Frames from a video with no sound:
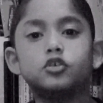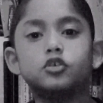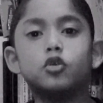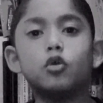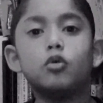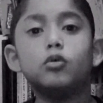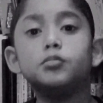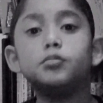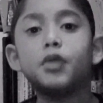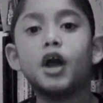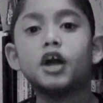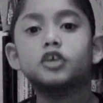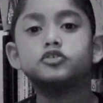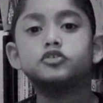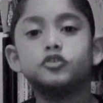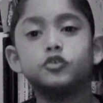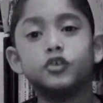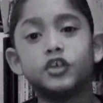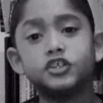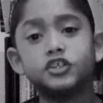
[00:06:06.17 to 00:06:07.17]
Anyway,
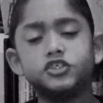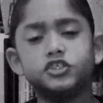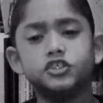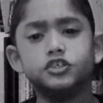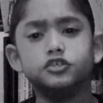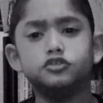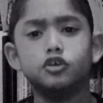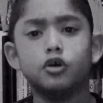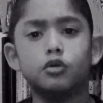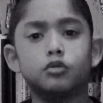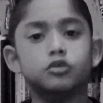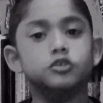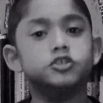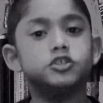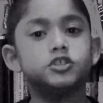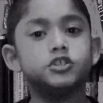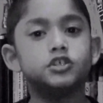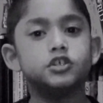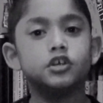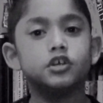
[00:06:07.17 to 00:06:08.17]
going back to
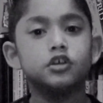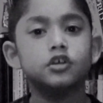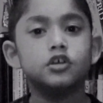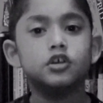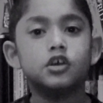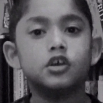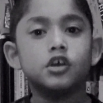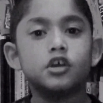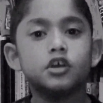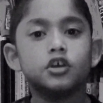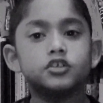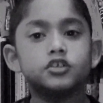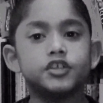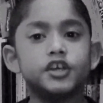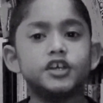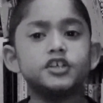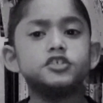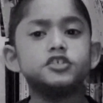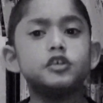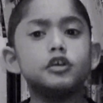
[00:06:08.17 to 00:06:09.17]
Ichthyosaurus.
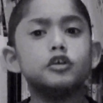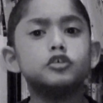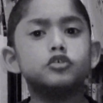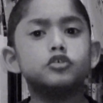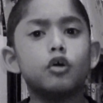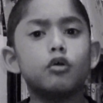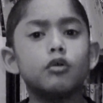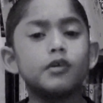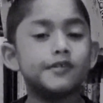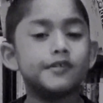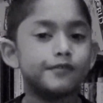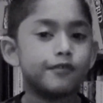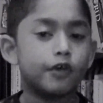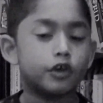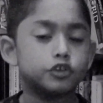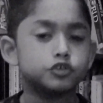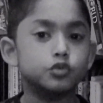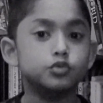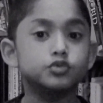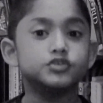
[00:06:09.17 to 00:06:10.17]
The
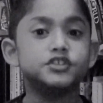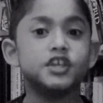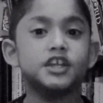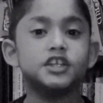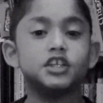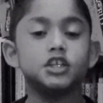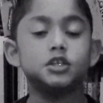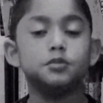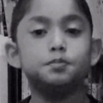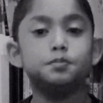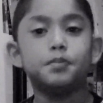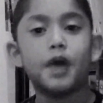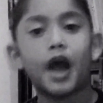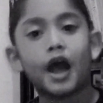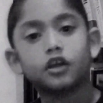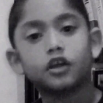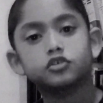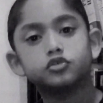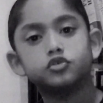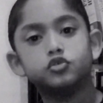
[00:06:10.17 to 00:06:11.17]
Ichthyosaurus fossil
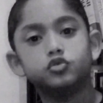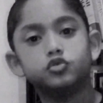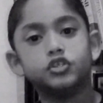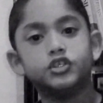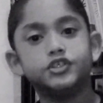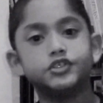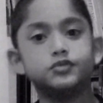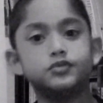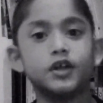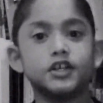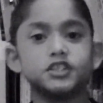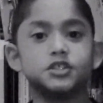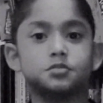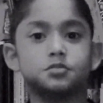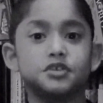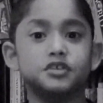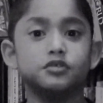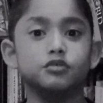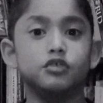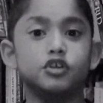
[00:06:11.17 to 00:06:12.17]
dated back to the
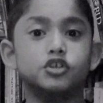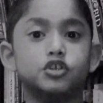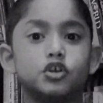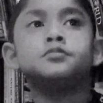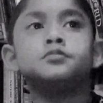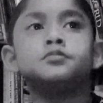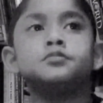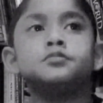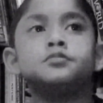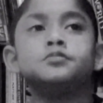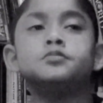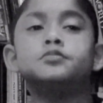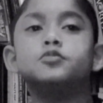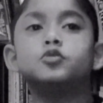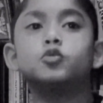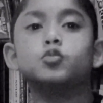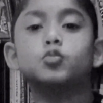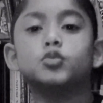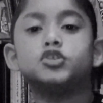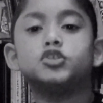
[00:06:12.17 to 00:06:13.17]
Jurassic period,
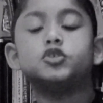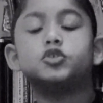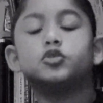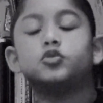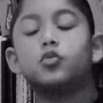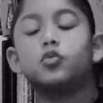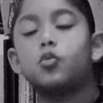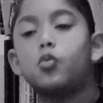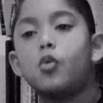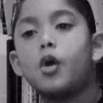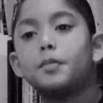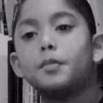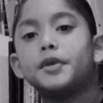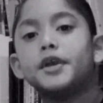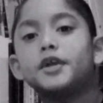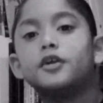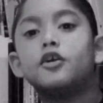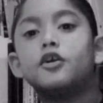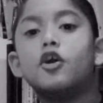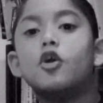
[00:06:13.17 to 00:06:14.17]
which is
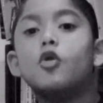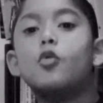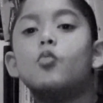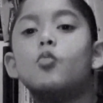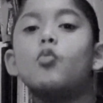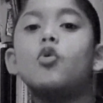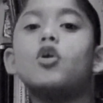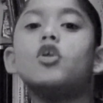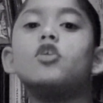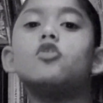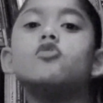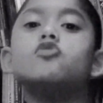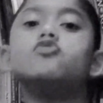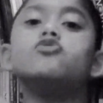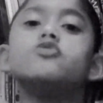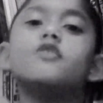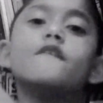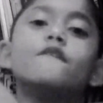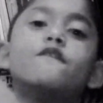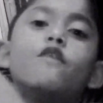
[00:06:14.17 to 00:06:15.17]
a whopping
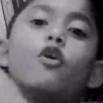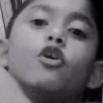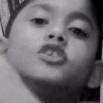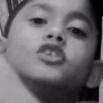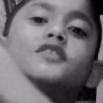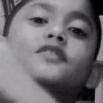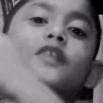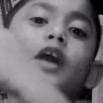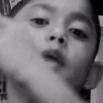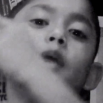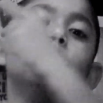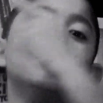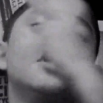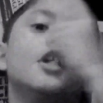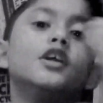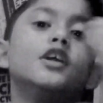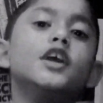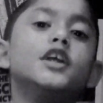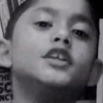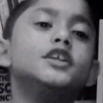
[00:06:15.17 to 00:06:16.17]
one hundred
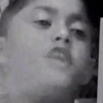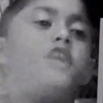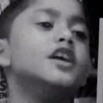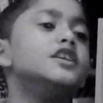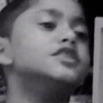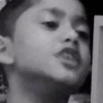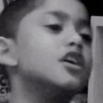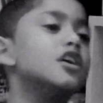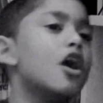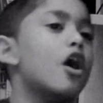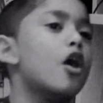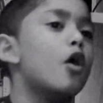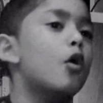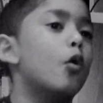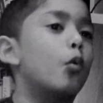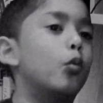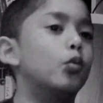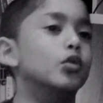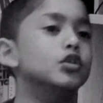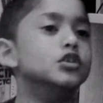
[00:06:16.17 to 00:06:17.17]
forty-five million
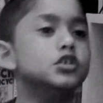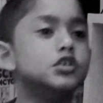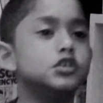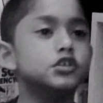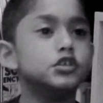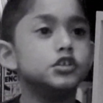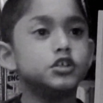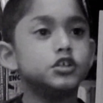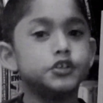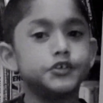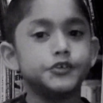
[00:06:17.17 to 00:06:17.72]
years ago.